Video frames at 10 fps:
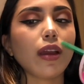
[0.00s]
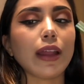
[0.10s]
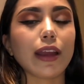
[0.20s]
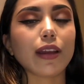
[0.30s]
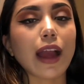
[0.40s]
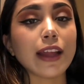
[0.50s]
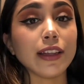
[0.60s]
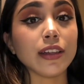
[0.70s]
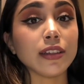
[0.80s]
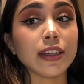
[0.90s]
Like I
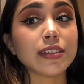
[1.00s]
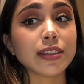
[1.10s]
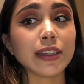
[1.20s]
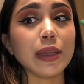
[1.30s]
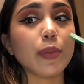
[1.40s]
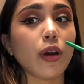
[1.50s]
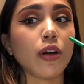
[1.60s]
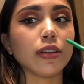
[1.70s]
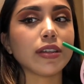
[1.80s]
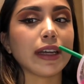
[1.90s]
literally sleep
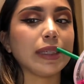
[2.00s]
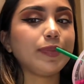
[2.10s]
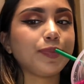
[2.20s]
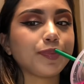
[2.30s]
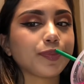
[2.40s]
all the time.